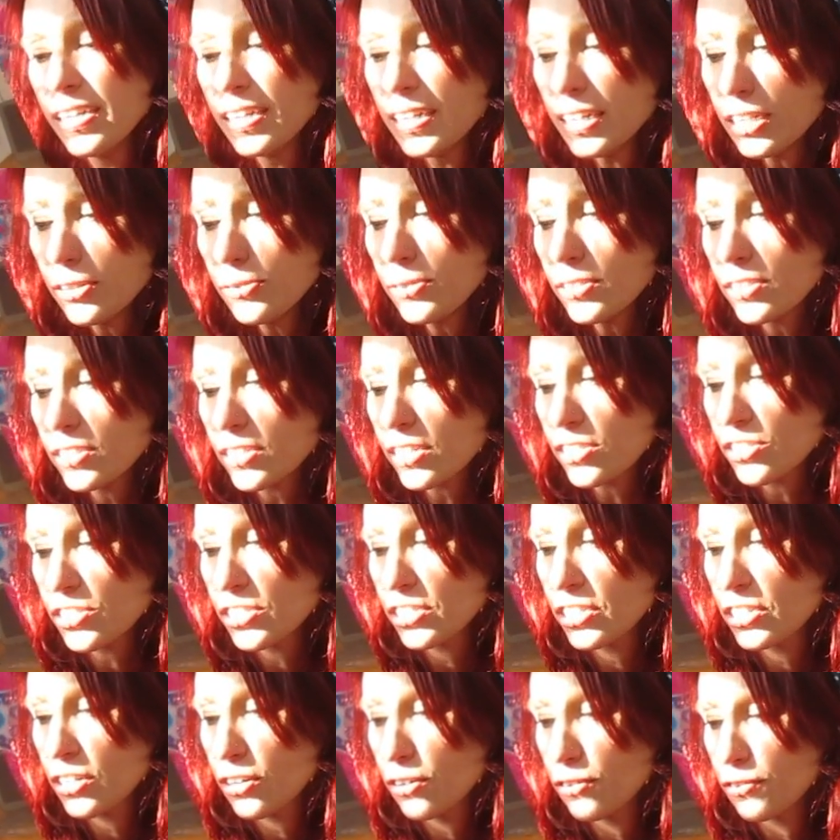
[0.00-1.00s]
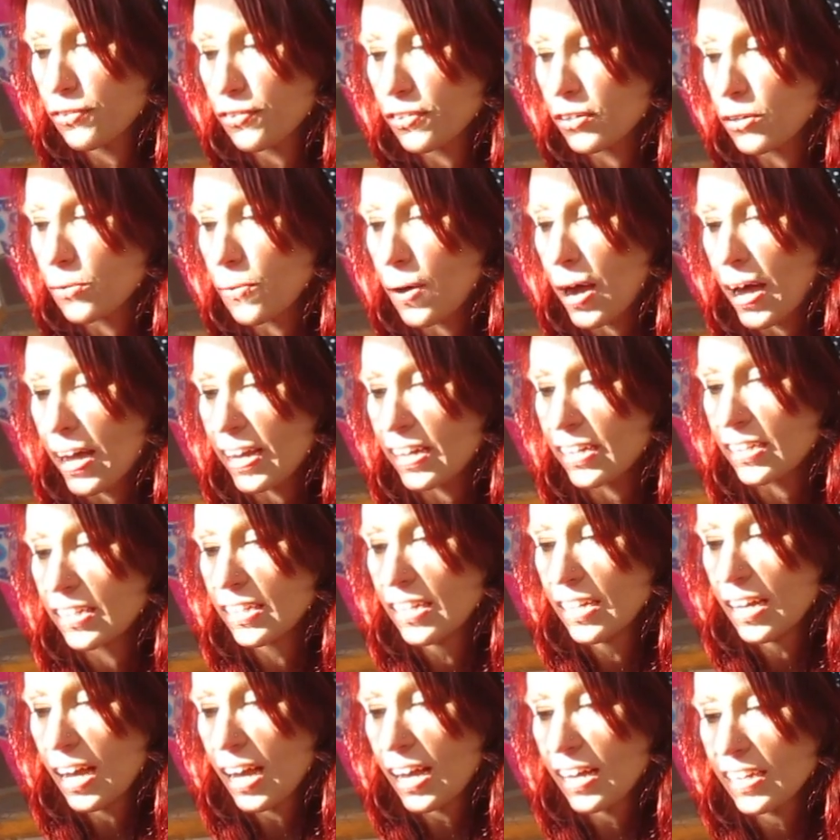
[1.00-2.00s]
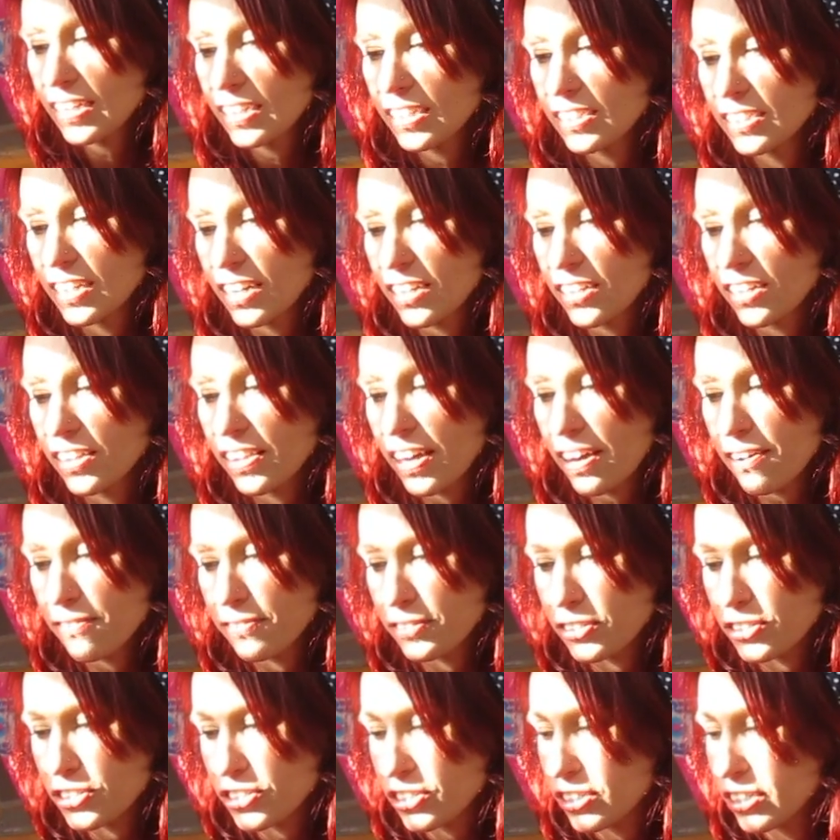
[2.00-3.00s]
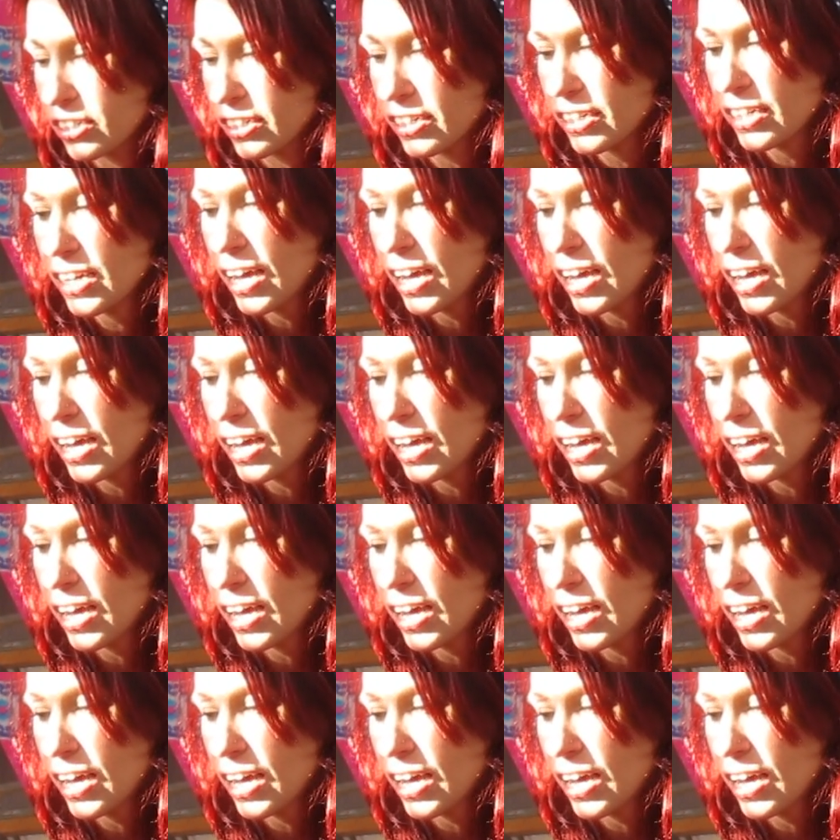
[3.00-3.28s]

It was touch and go for a while, I can tell you that for sure.